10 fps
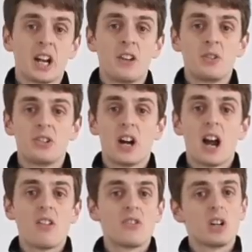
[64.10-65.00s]

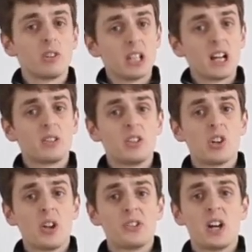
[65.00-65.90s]
countryside, so you would like to
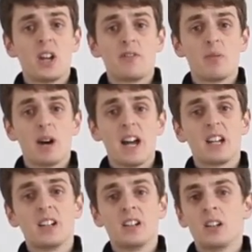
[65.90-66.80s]
enjoy the sound of your
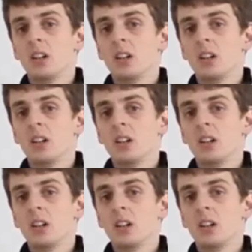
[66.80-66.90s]
bike.